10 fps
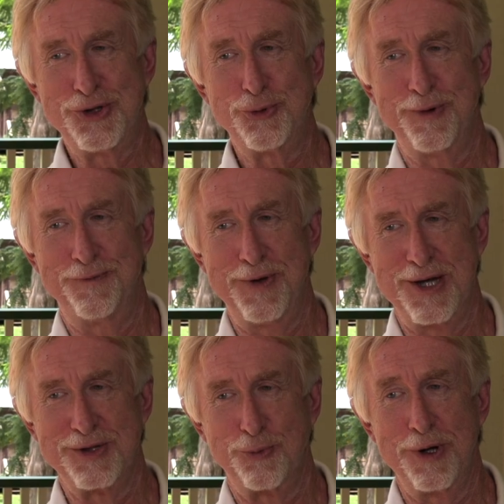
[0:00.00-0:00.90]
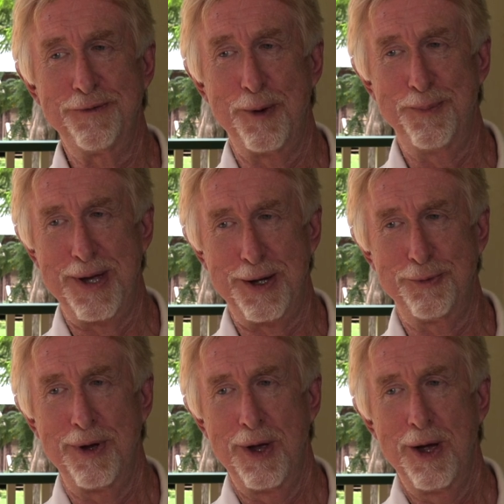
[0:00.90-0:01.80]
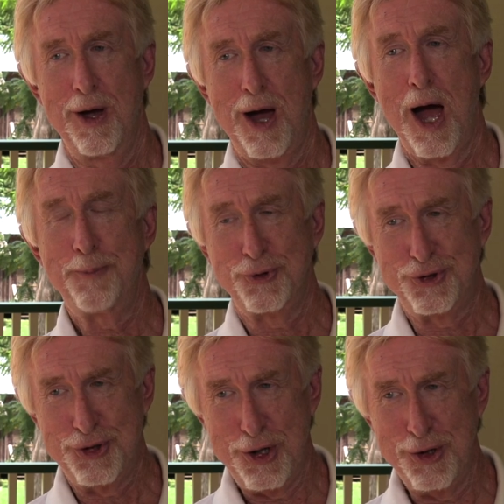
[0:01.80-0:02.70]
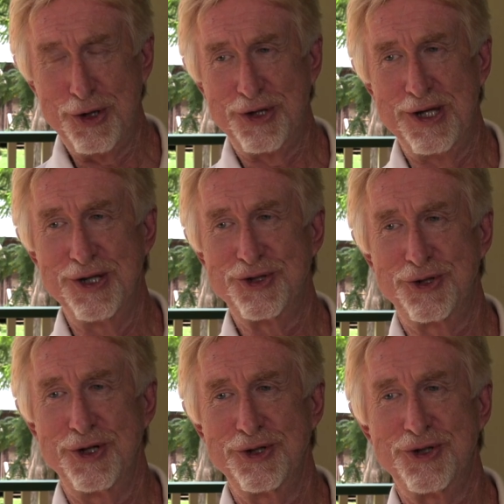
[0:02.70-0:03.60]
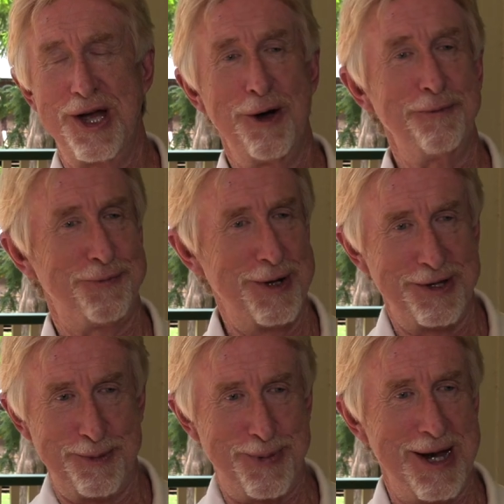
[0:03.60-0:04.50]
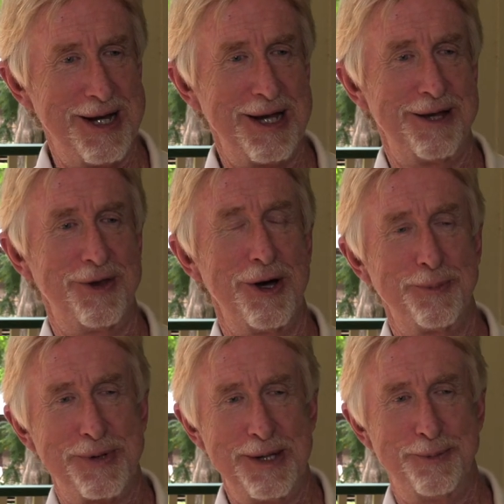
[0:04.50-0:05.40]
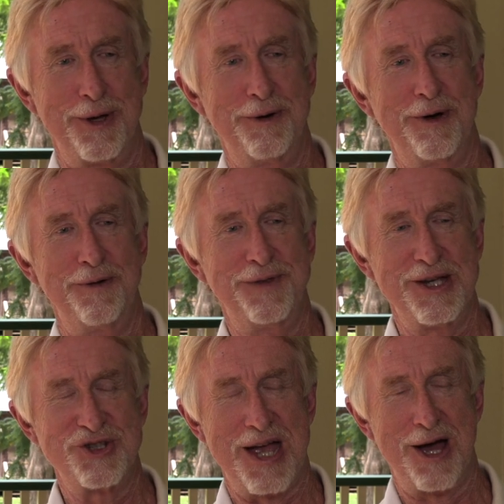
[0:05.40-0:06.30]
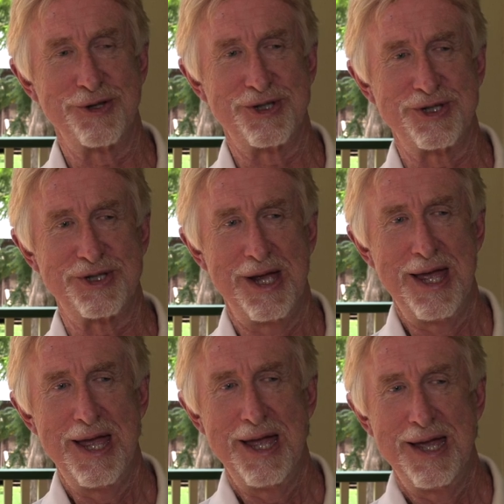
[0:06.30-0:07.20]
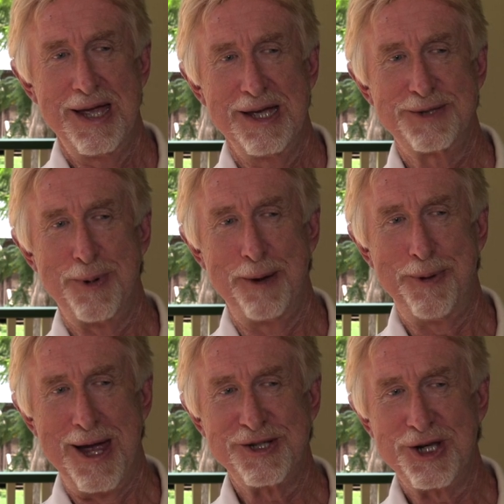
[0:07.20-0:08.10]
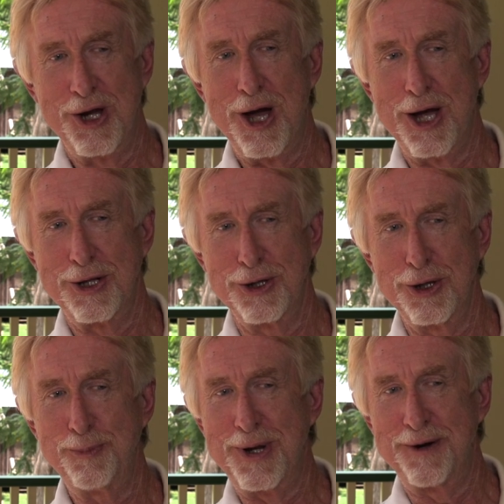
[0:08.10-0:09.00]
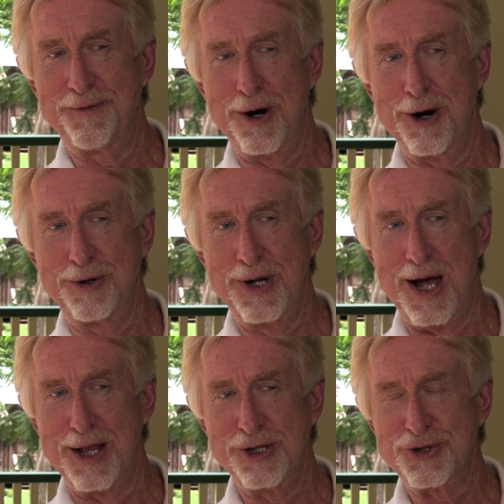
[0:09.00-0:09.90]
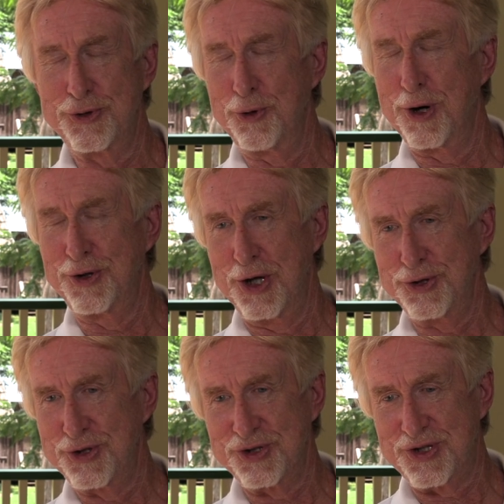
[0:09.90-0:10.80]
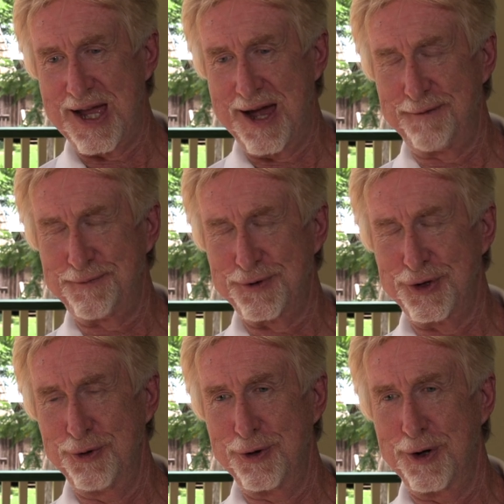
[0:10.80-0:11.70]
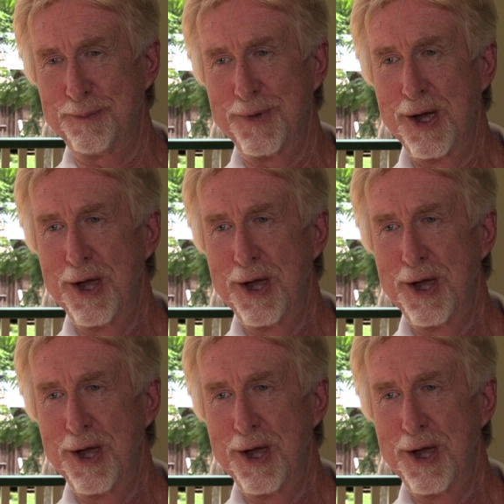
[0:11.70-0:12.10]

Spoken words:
to events, one of our big opportunities to help fund the painting and the upkeep of these houses is by passing on a little bit of our knowledge through our docent staff to